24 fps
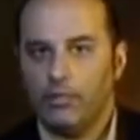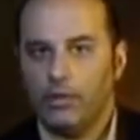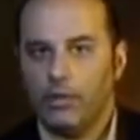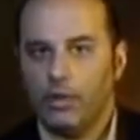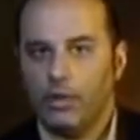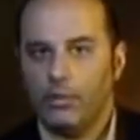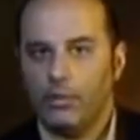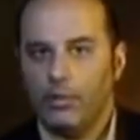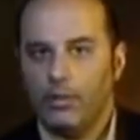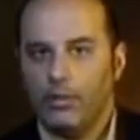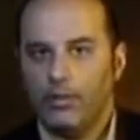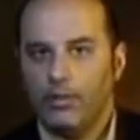
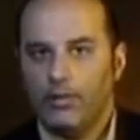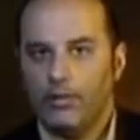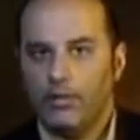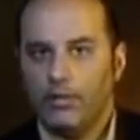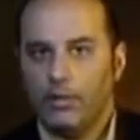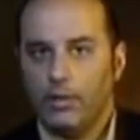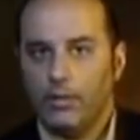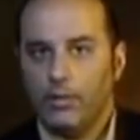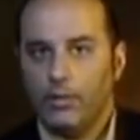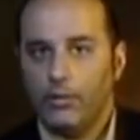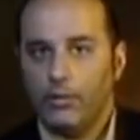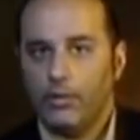global
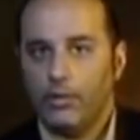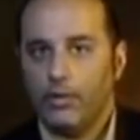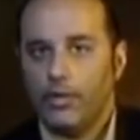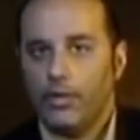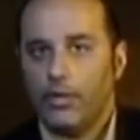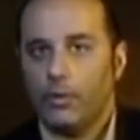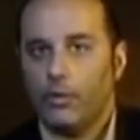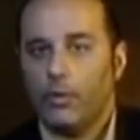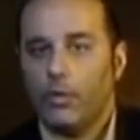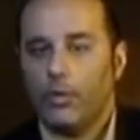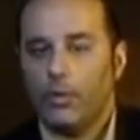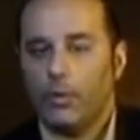
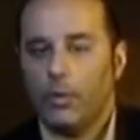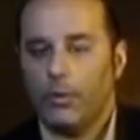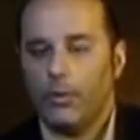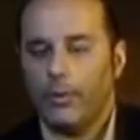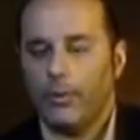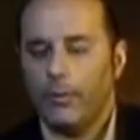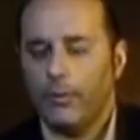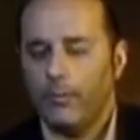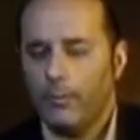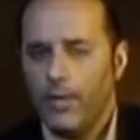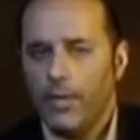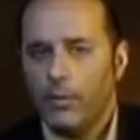thermonuclear war, what
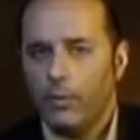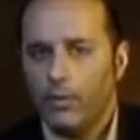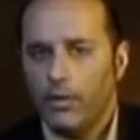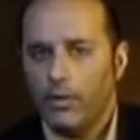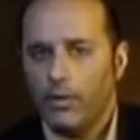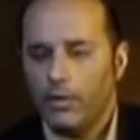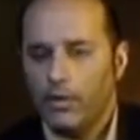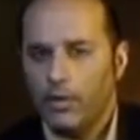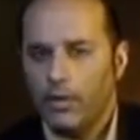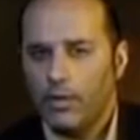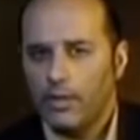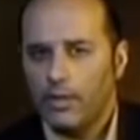we might
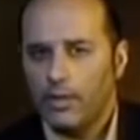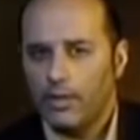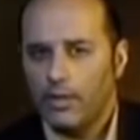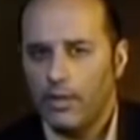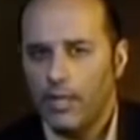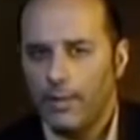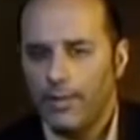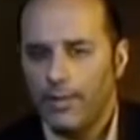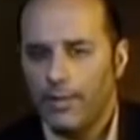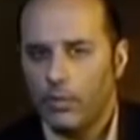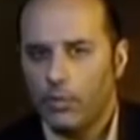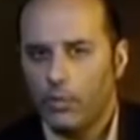want to call an
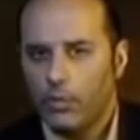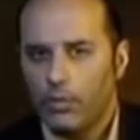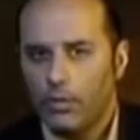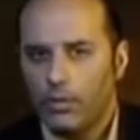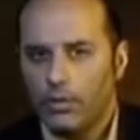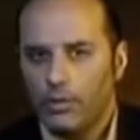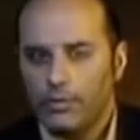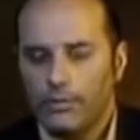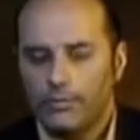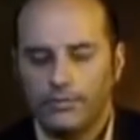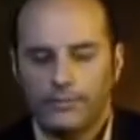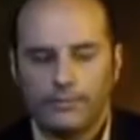atomic
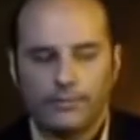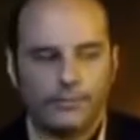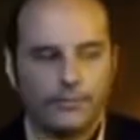war.